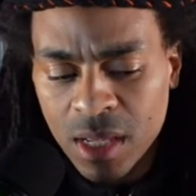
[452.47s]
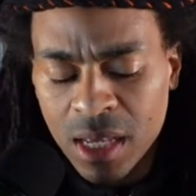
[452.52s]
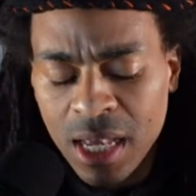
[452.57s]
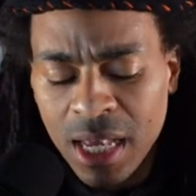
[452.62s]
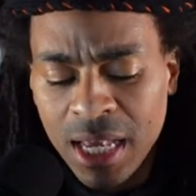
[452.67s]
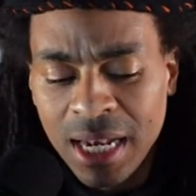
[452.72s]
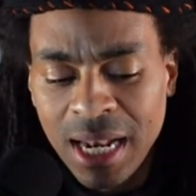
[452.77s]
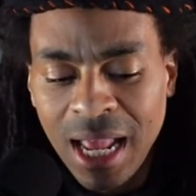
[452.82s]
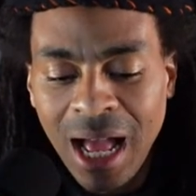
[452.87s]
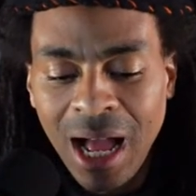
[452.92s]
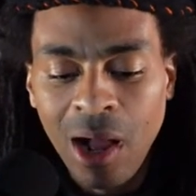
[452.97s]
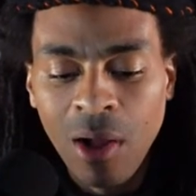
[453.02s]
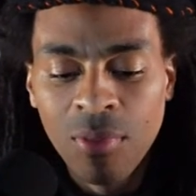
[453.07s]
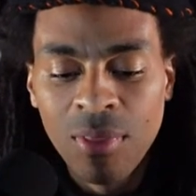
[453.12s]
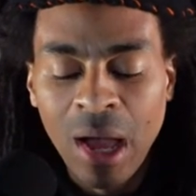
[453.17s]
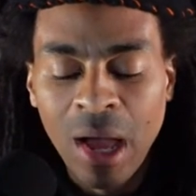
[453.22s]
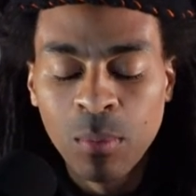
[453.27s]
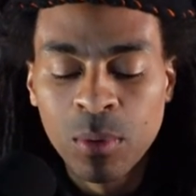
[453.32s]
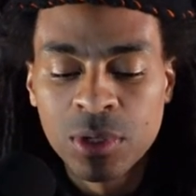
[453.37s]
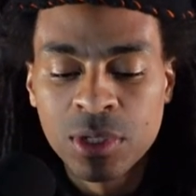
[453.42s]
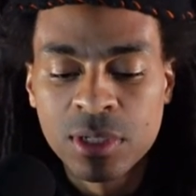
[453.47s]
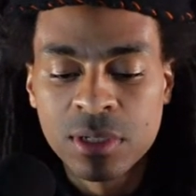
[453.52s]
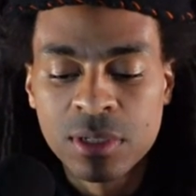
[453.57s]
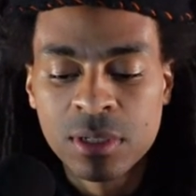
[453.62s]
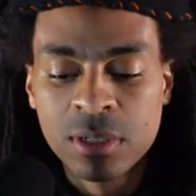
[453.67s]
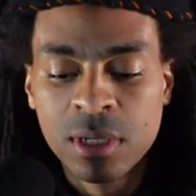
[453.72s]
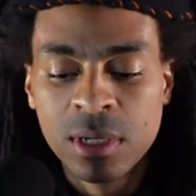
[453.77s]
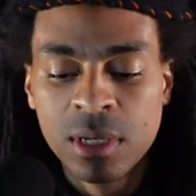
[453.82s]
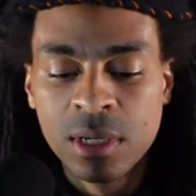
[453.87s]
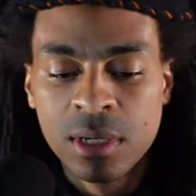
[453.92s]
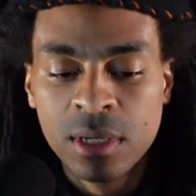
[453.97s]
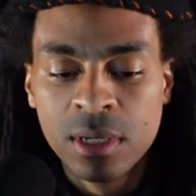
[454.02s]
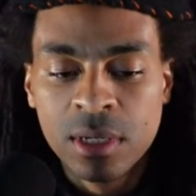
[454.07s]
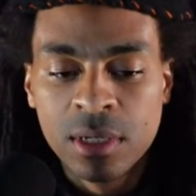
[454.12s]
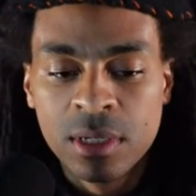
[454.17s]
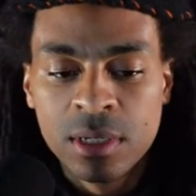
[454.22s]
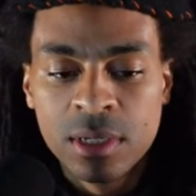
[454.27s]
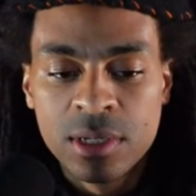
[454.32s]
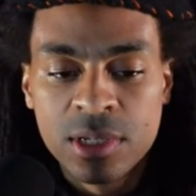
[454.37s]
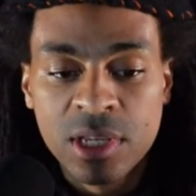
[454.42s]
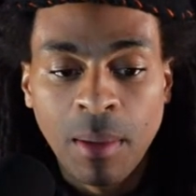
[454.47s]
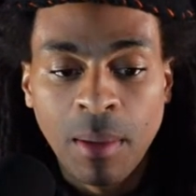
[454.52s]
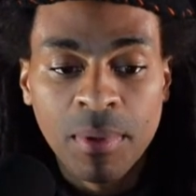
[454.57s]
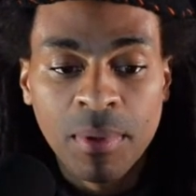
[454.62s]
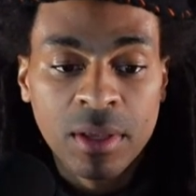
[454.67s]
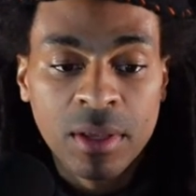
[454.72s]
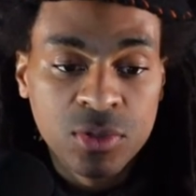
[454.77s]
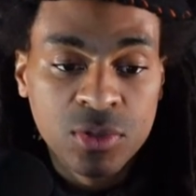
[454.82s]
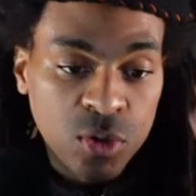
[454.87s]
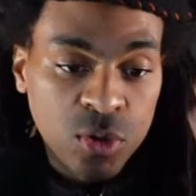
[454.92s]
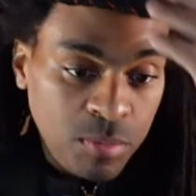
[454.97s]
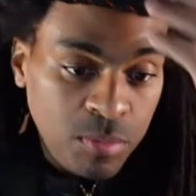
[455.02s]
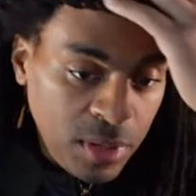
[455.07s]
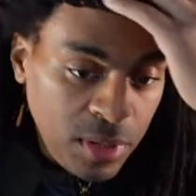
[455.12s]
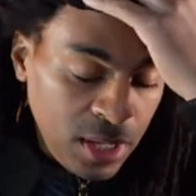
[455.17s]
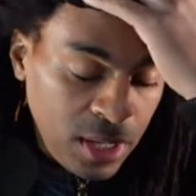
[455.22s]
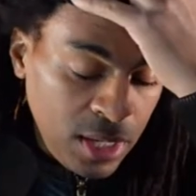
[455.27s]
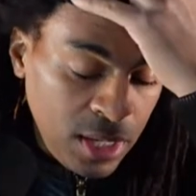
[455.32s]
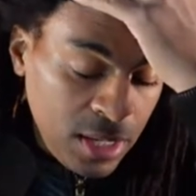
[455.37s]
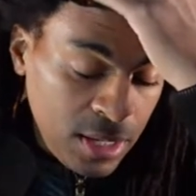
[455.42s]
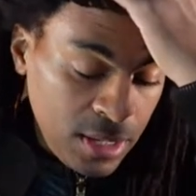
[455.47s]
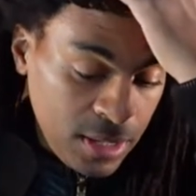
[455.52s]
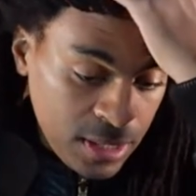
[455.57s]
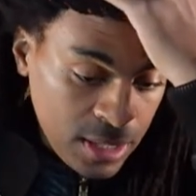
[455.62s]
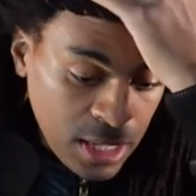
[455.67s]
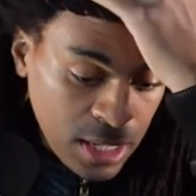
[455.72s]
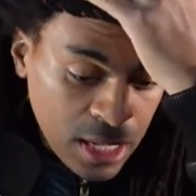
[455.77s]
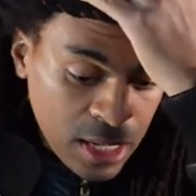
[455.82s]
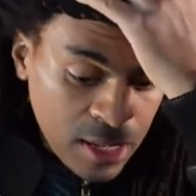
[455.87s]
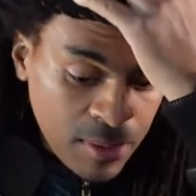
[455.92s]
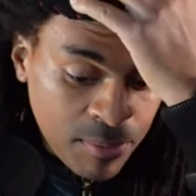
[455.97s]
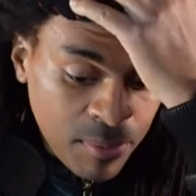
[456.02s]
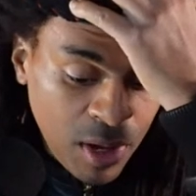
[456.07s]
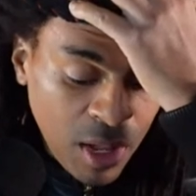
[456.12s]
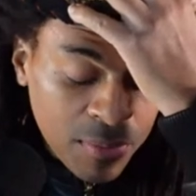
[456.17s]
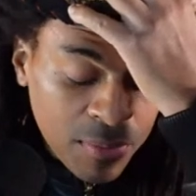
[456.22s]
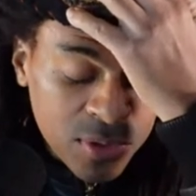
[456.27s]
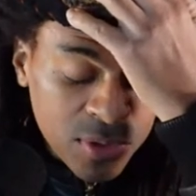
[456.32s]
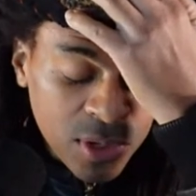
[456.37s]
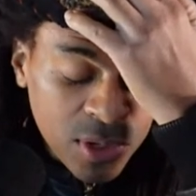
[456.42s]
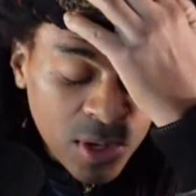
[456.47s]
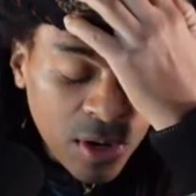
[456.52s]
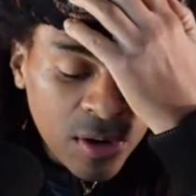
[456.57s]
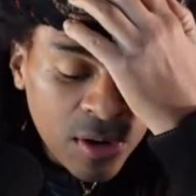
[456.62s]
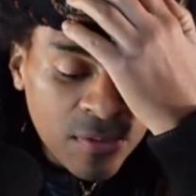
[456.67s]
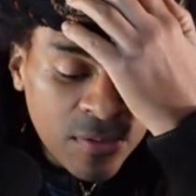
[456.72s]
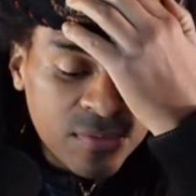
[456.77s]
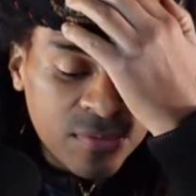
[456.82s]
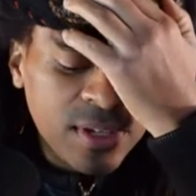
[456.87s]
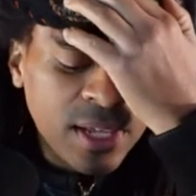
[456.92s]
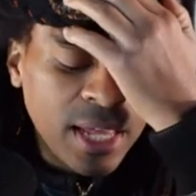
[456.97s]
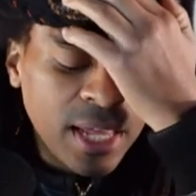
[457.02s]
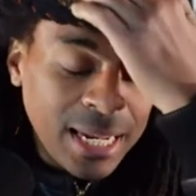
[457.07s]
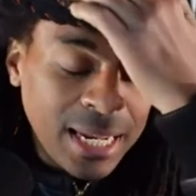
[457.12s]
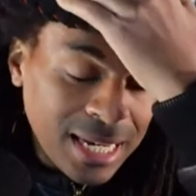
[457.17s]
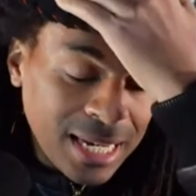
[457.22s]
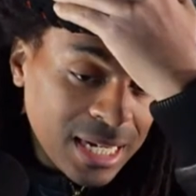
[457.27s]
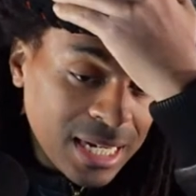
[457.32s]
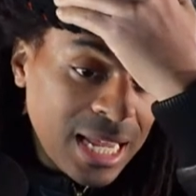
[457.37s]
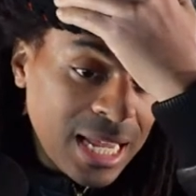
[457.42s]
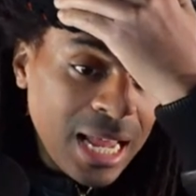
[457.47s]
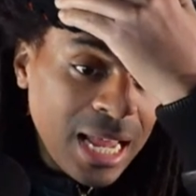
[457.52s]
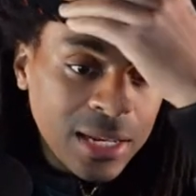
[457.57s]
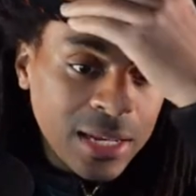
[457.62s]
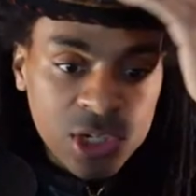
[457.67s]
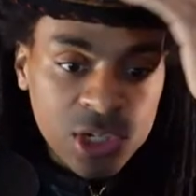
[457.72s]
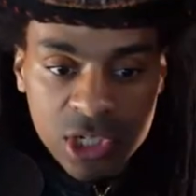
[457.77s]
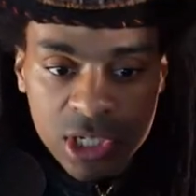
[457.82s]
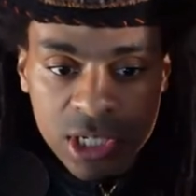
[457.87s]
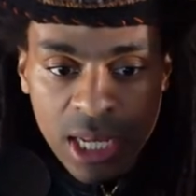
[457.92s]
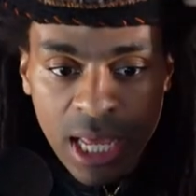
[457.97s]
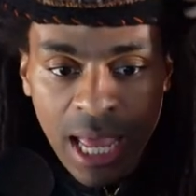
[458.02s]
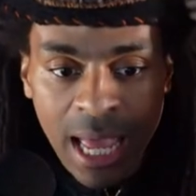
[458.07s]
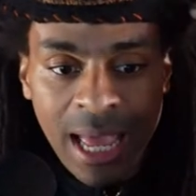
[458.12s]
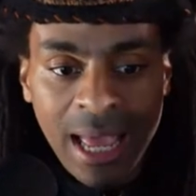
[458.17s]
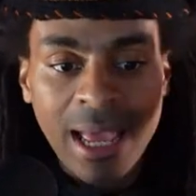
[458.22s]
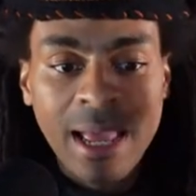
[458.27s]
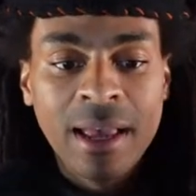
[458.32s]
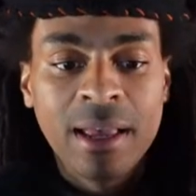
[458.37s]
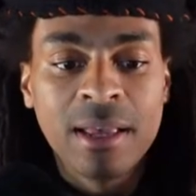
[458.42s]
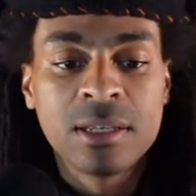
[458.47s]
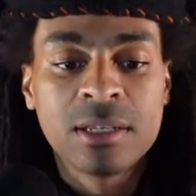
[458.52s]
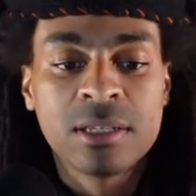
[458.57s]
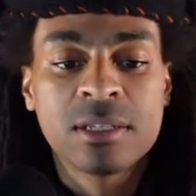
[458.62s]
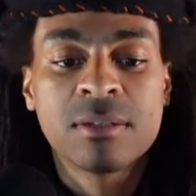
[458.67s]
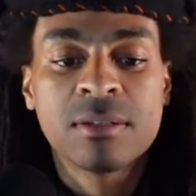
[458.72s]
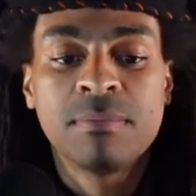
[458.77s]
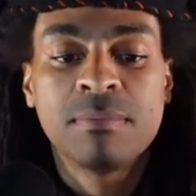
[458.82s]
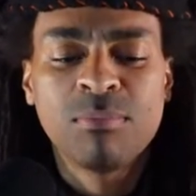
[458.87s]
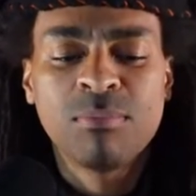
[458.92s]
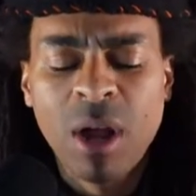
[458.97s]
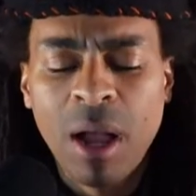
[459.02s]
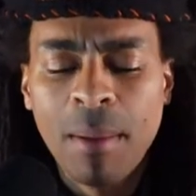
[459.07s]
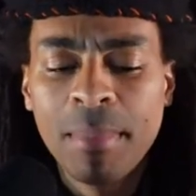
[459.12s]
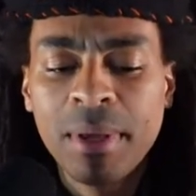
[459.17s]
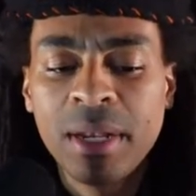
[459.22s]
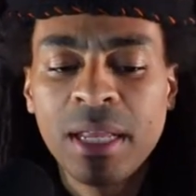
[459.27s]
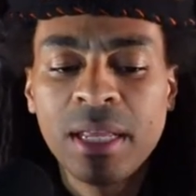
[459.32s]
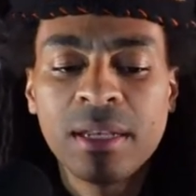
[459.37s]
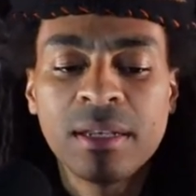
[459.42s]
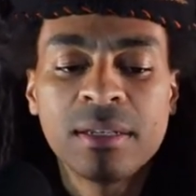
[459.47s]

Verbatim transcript: and how that was something to be observed and acknowledged as prominent,